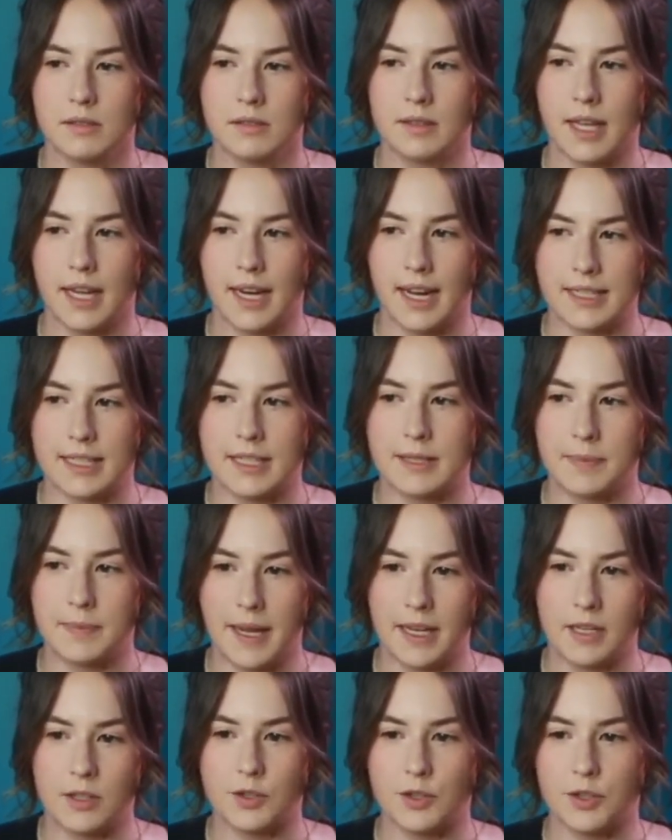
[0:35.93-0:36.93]
that I
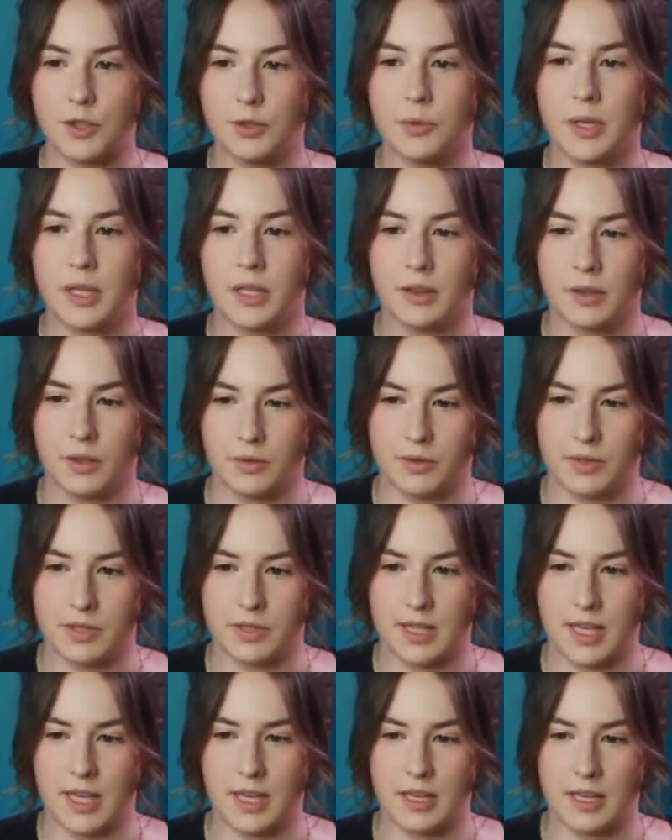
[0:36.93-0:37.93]
spend doing those
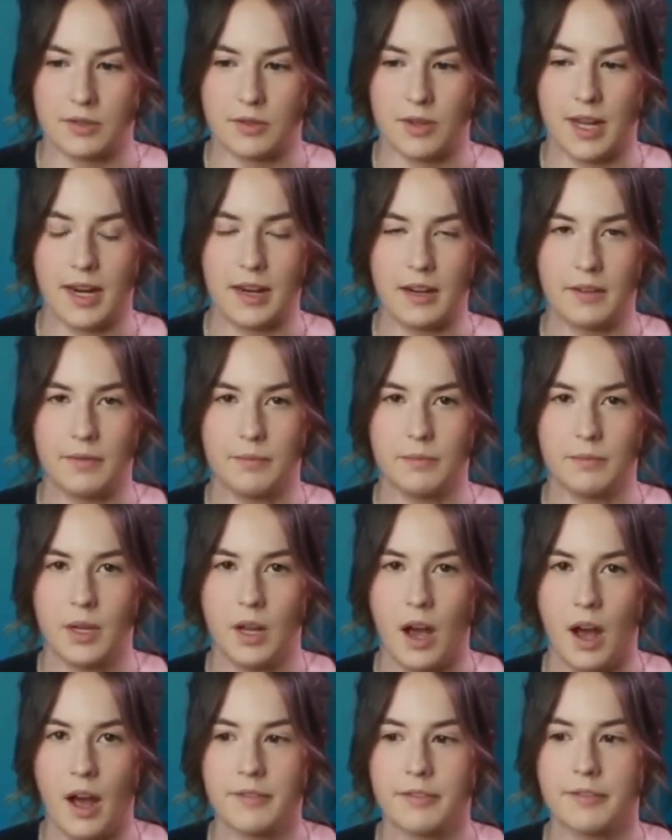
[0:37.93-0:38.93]
things so that I'm
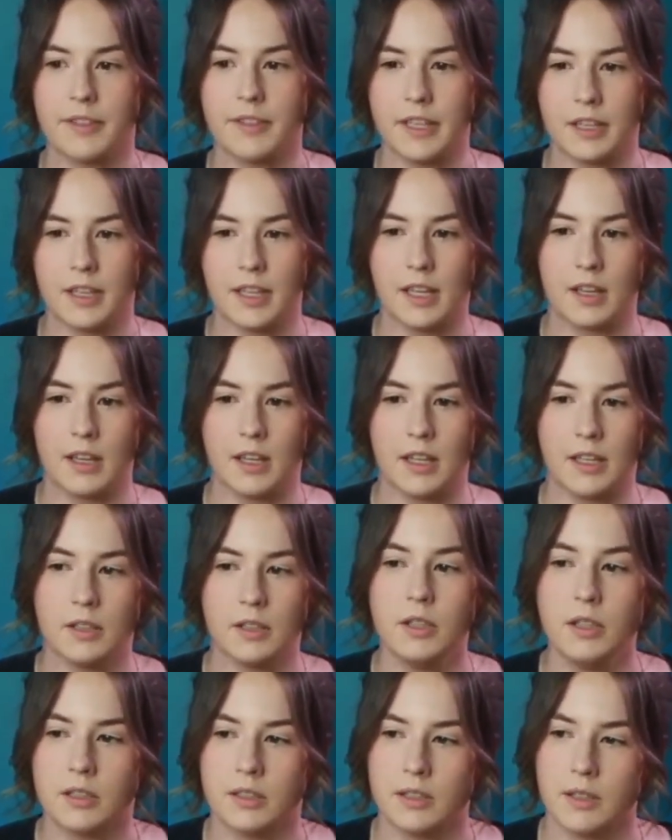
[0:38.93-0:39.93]
not feeling like,
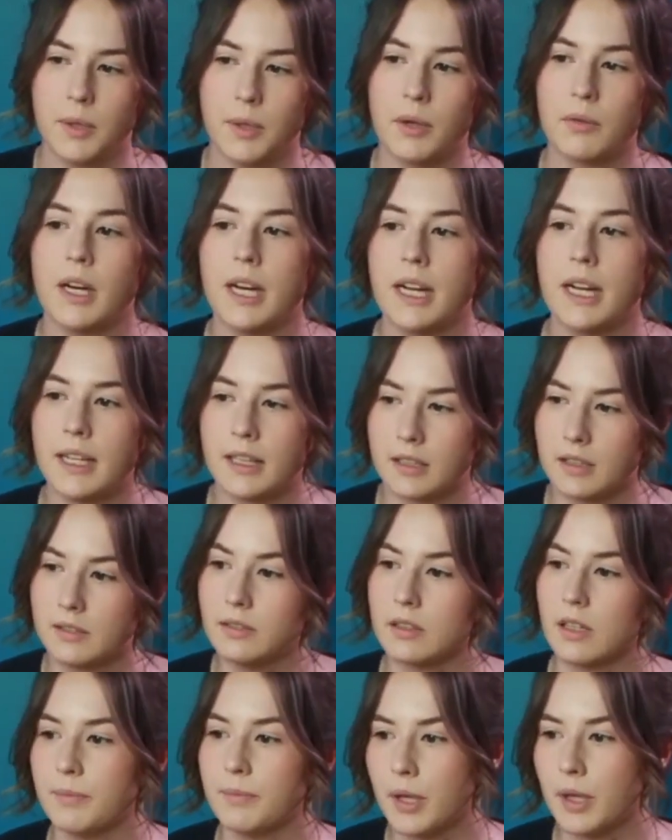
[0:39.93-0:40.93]
I'm not writing,
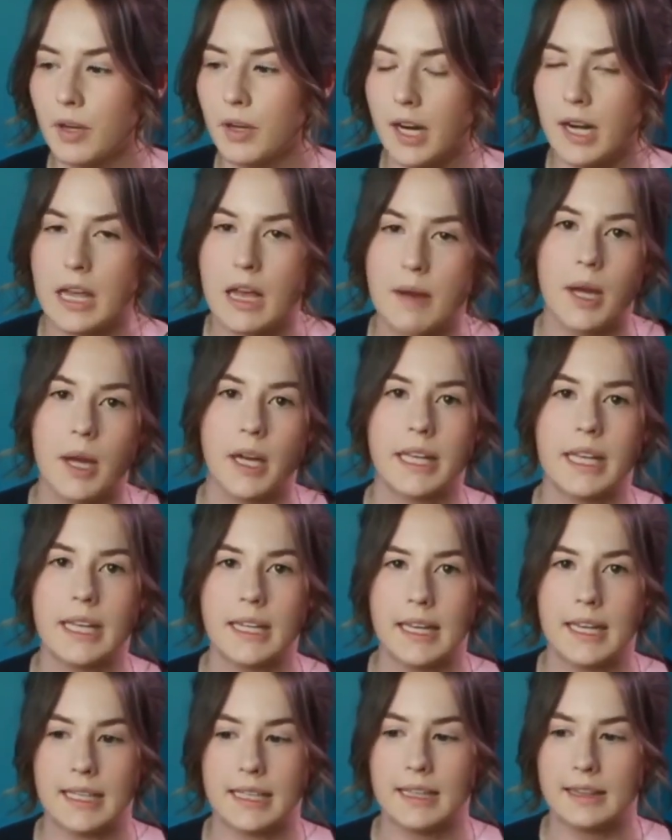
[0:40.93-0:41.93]
I'm not
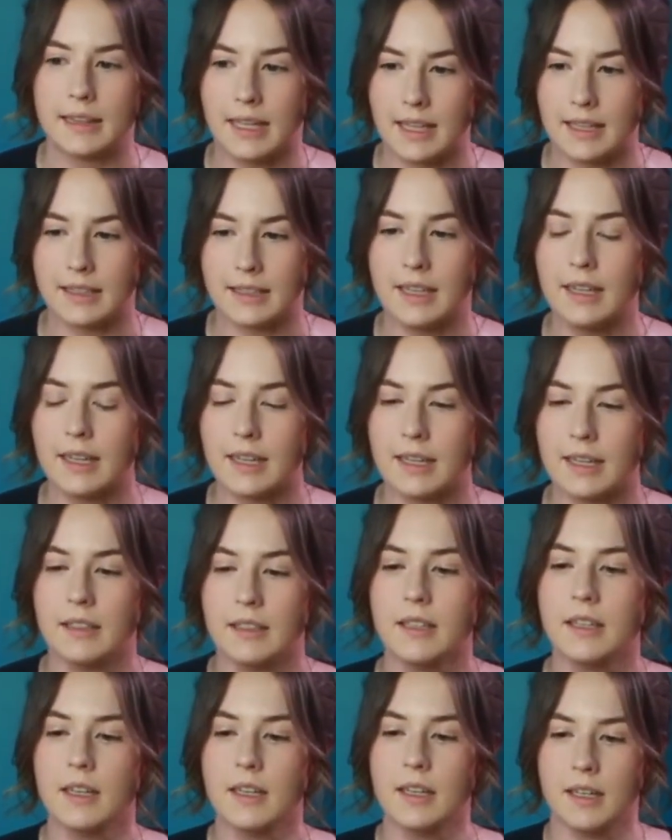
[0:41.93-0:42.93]
getting anything
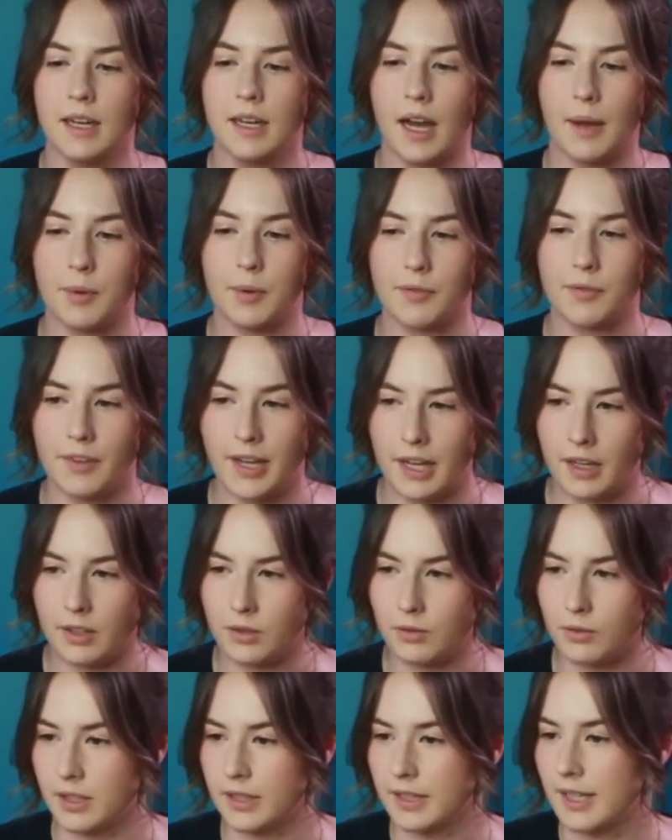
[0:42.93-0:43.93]
done. I put
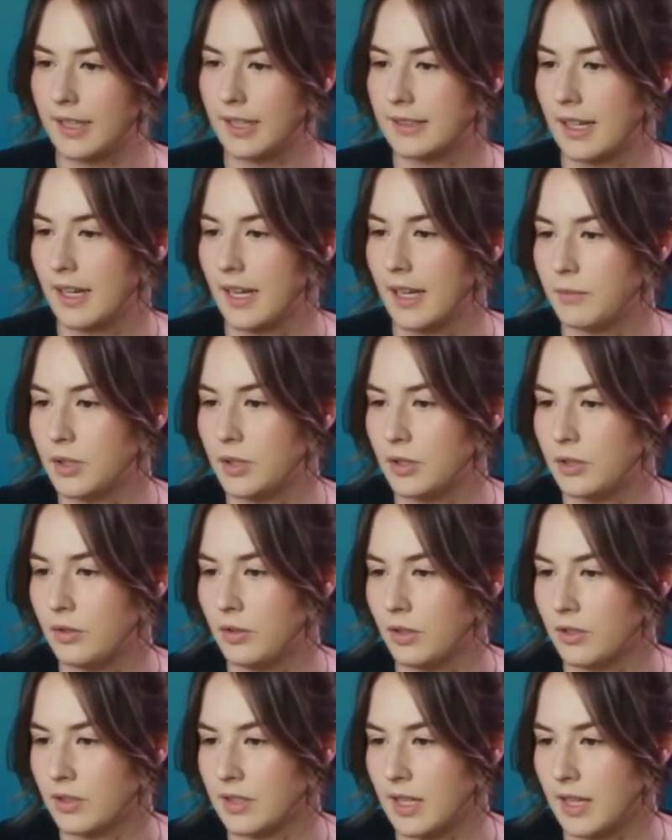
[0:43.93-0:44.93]
value on that time to
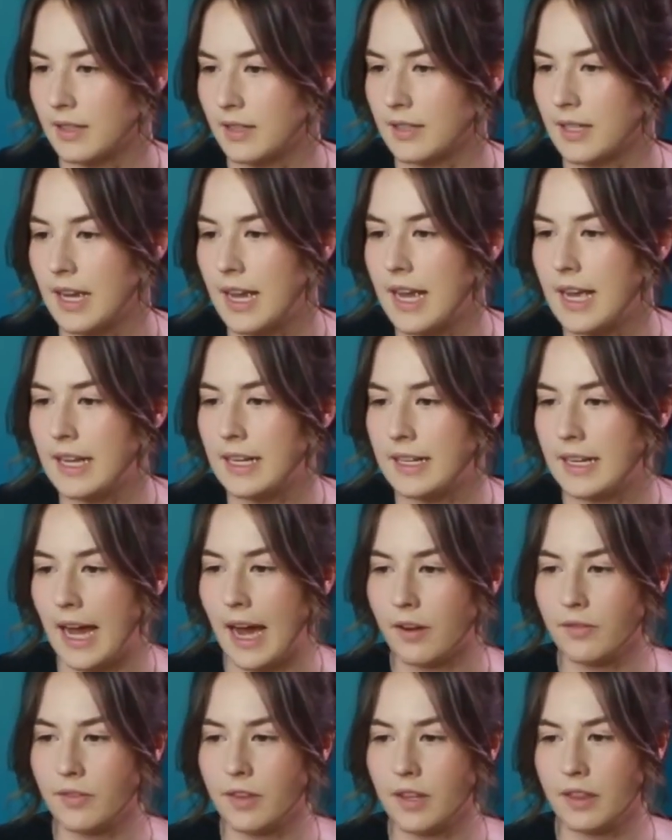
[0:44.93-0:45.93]
do those things.
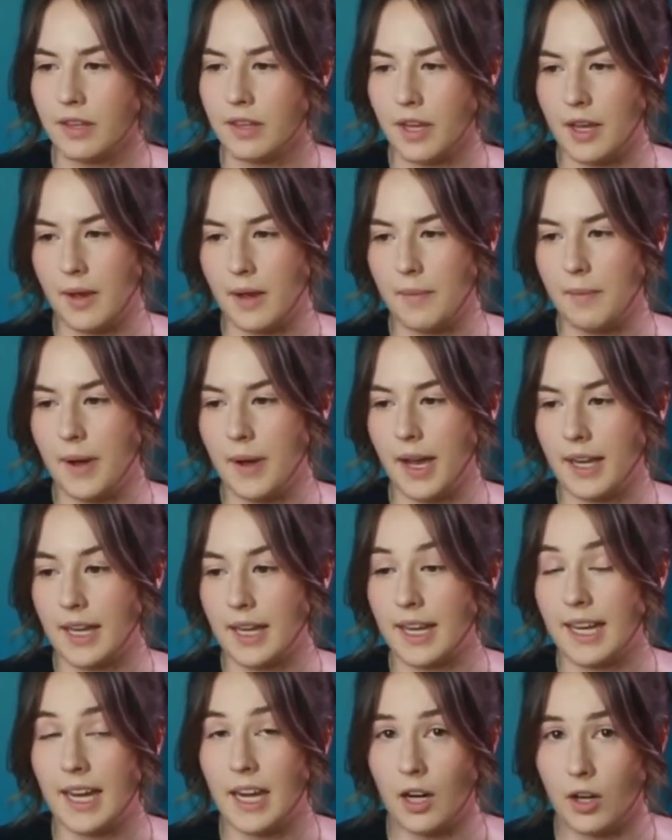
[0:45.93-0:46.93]
Now, out of the theme, I
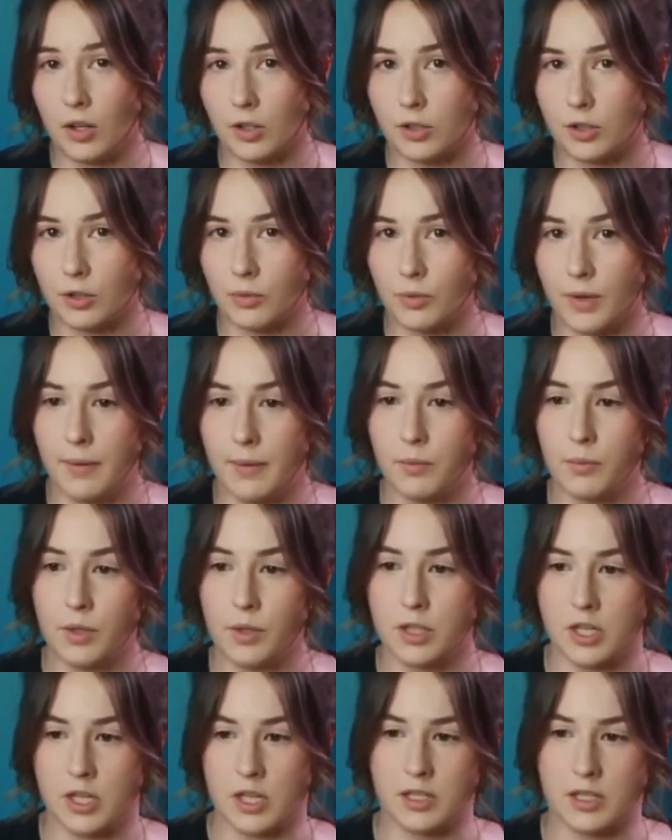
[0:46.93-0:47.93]
get a character web,
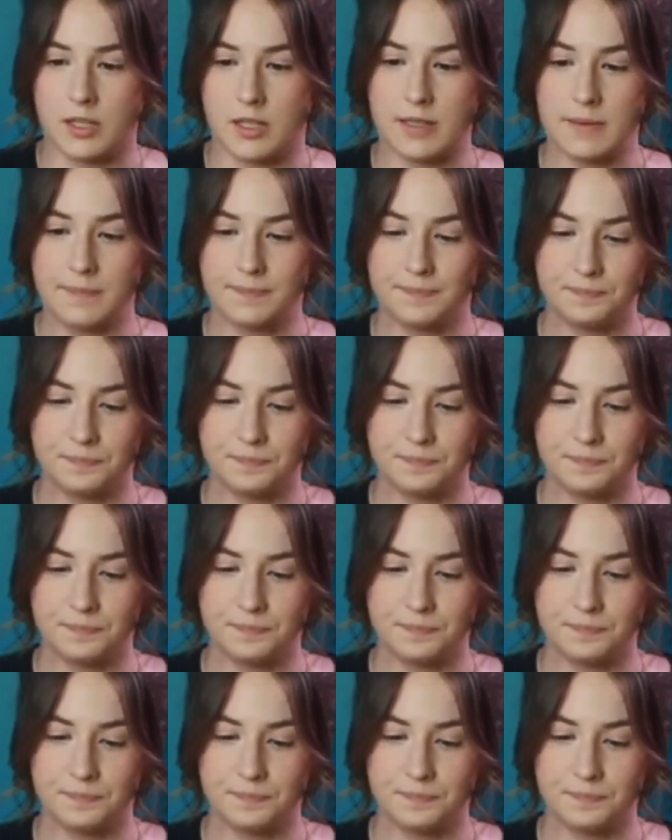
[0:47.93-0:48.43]
which is